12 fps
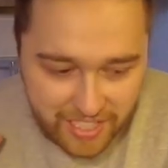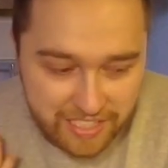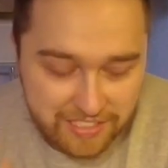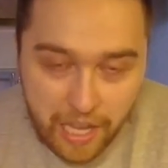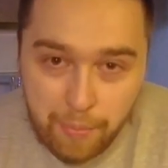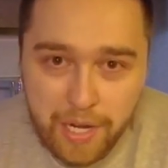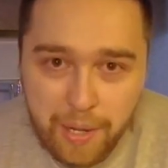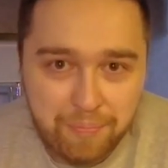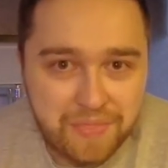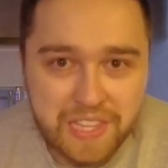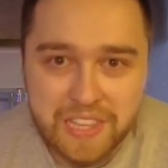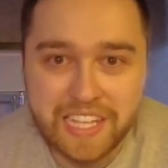It's coming up
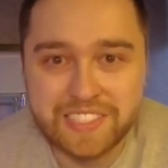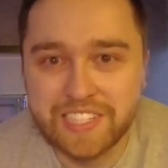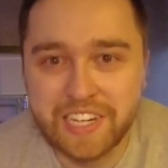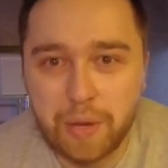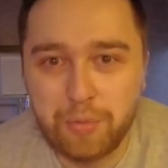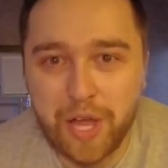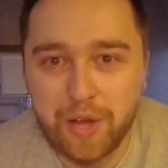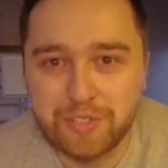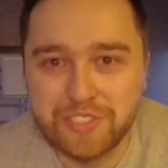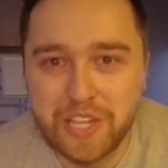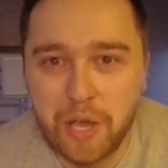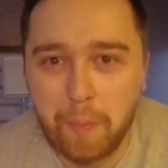less than a couple
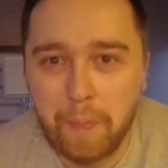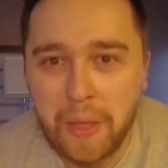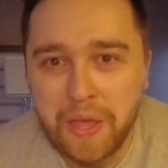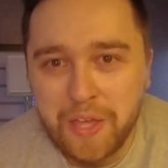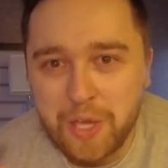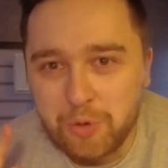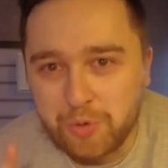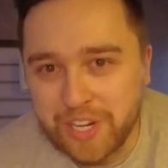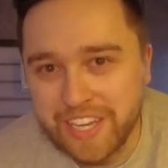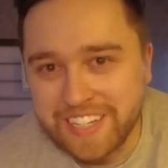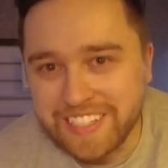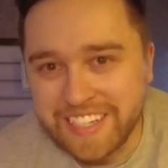hours now. We're
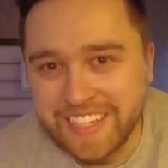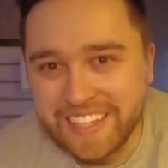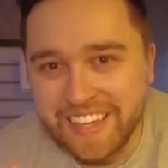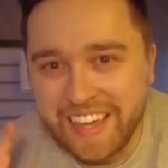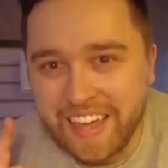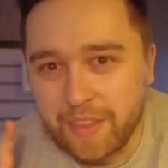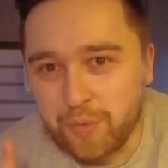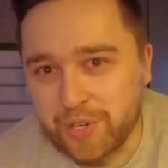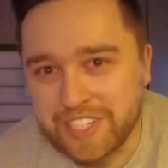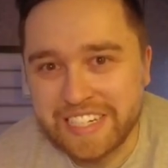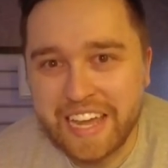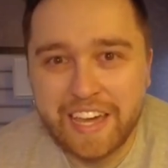heading it, and then we're
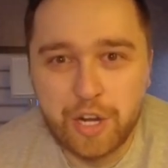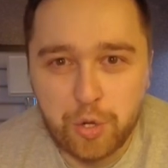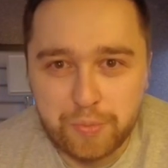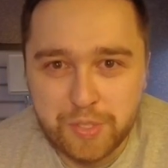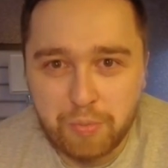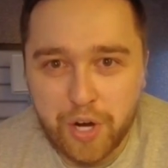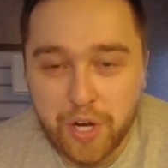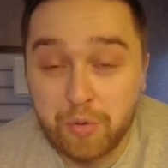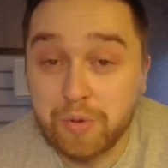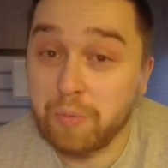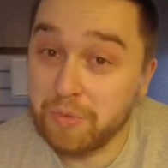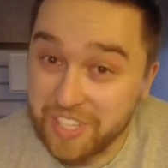gonna head home tomorrow.
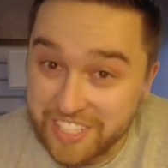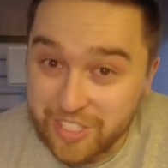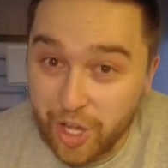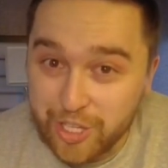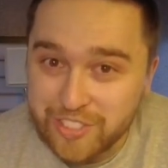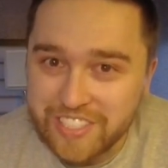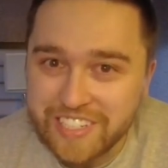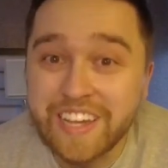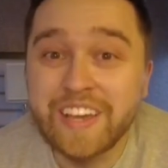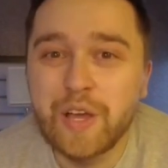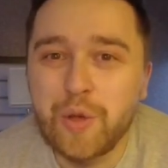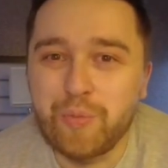I'm gonna be exhausted,
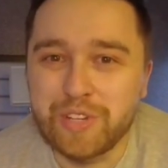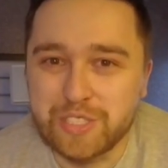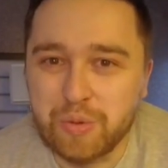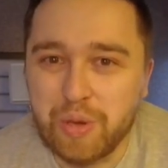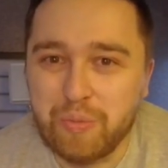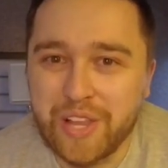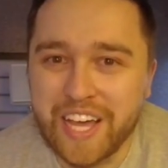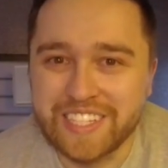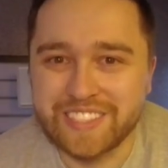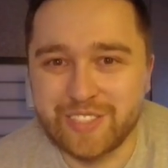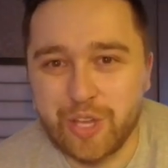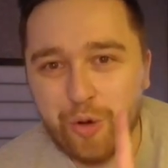but it's gonna be a
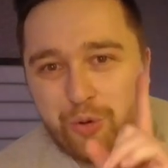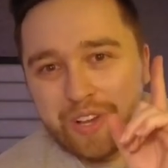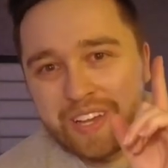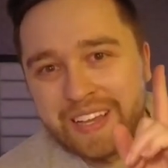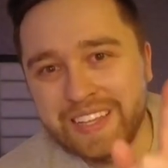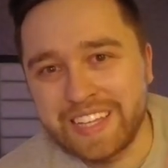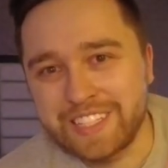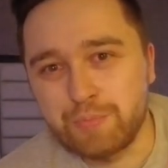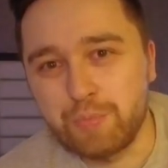blast. So let's